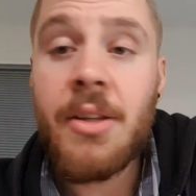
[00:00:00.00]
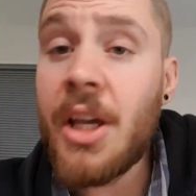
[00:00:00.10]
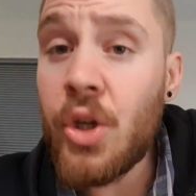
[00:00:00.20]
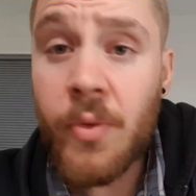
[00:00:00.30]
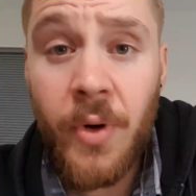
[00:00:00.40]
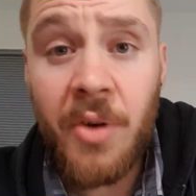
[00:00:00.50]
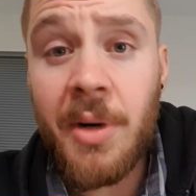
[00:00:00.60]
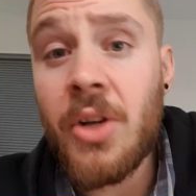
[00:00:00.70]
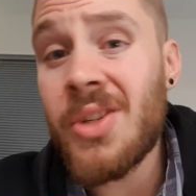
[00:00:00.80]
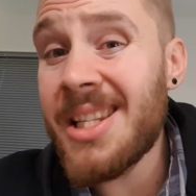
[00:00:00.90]
Thank you for
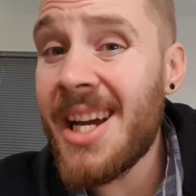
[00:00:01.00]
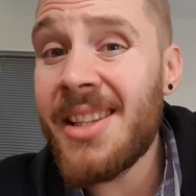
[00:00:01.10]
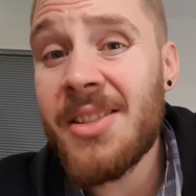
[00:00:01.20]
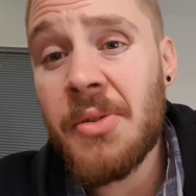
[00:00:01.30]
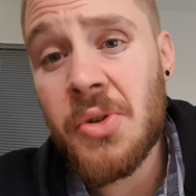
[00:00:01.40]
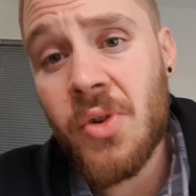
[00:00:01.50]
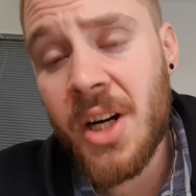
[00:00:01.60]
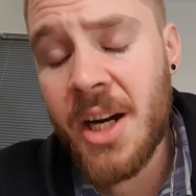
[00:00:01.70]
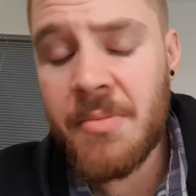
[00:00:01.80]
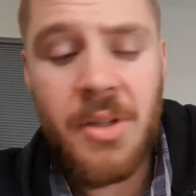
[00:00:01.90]
everybody who's liked and
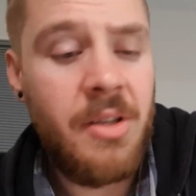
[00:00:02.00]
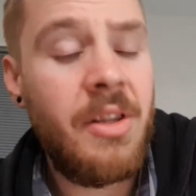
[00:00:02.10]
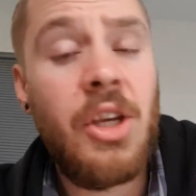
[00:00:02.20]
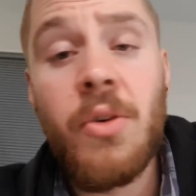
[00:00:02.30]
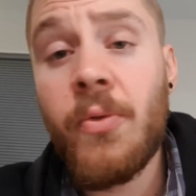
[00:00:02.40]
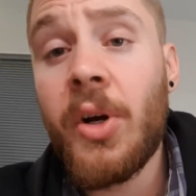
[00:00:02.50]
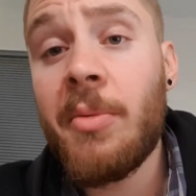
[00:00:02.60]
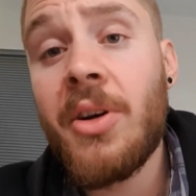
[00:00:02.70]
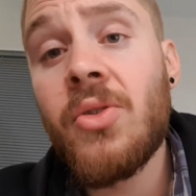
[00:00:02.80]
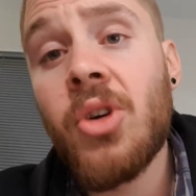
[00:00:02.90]
subscribed. Thank you for
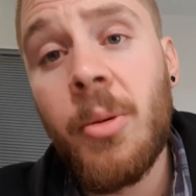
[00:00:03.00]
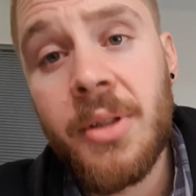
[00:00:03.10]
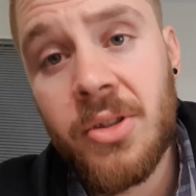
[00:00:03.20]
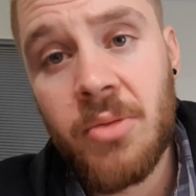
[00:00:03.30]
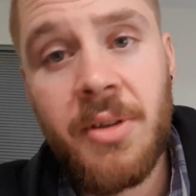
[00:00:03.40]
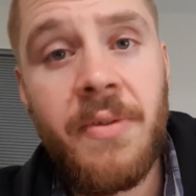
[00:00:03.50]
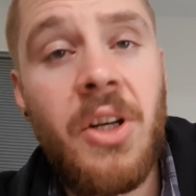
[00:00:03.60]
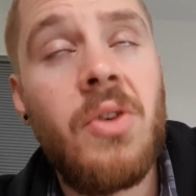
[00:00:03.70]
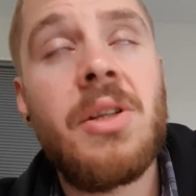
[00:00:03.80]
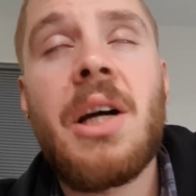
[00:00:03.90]
everybody who's commented on my
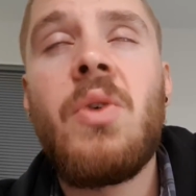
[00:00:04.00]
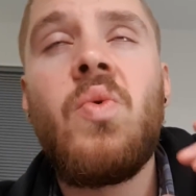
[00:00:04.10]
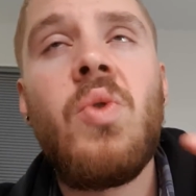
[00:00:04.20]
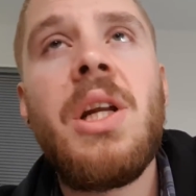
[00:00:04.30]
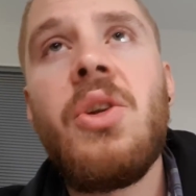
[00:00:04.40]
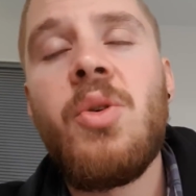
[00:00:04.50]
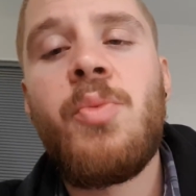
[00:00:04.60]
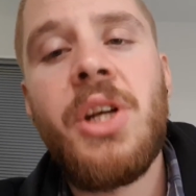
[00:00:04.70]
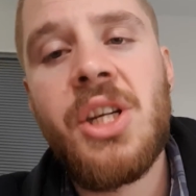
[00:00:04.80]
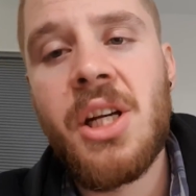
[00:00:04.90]
videos. I really do
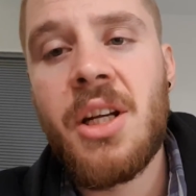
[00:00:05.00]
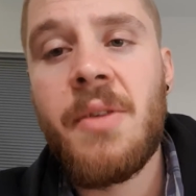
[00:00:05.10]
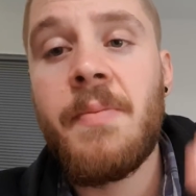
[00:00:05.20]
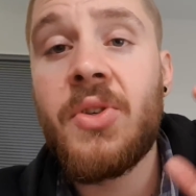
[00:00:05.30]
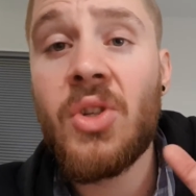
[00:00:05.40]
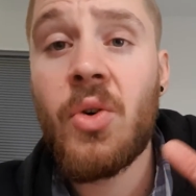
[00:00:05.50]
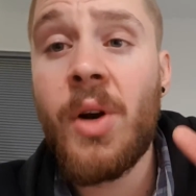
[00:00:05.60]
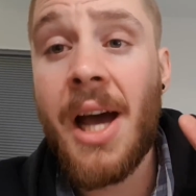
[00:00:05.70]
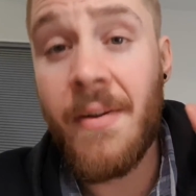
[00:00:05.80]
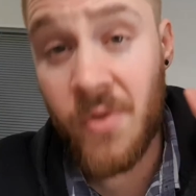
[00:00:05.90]
appreciate it.
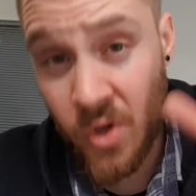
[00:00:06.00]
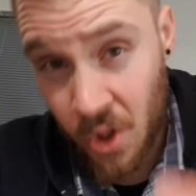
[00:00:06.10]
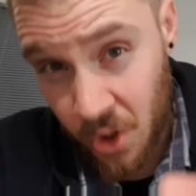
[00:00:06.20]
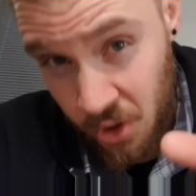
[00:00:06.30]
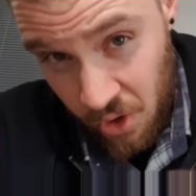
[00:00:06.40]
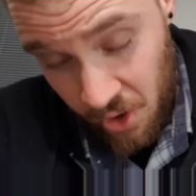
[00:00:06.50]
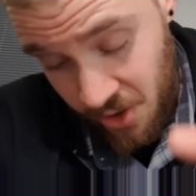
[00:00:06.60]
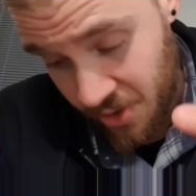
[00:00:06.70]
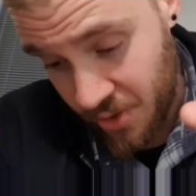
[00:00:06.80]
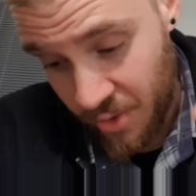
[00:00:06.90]
Sorry I have not got
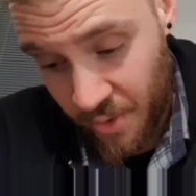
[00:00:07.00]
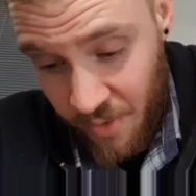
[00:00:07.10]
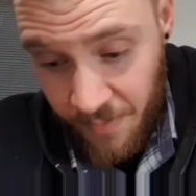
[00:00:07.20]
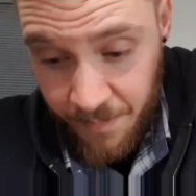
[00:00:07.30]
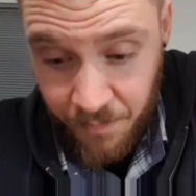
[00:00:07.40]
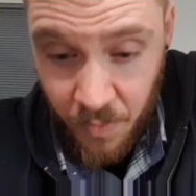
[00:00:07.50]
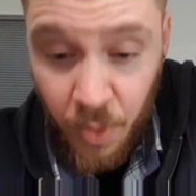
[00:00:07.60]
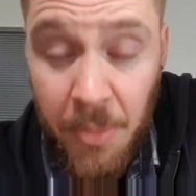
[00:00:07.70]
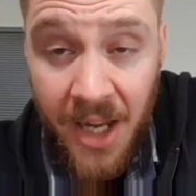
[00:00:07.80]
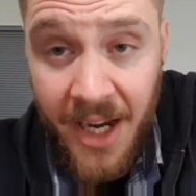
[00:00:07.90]
to
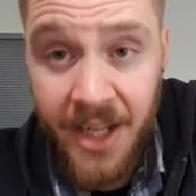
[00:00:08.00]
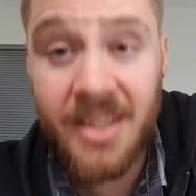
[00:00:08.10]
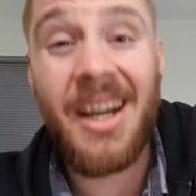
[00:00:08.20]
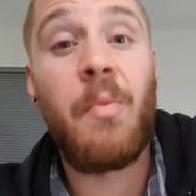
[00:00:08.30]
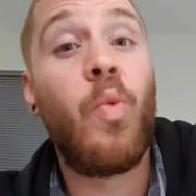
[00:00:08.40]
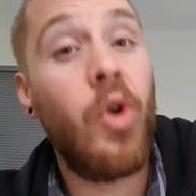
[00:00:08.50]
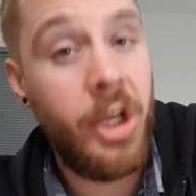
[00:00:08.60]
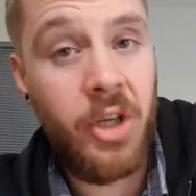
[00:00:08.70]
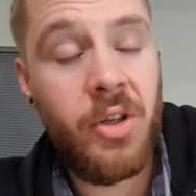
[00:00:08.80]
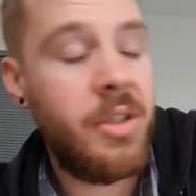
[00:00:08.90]
reply yet. I'm
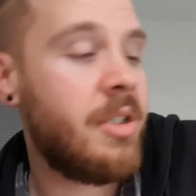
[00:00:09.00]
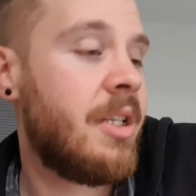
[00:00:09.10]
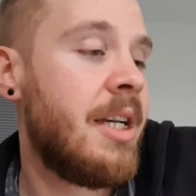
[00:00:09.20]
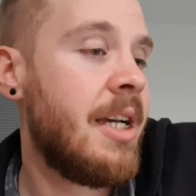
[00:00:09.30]
working on it.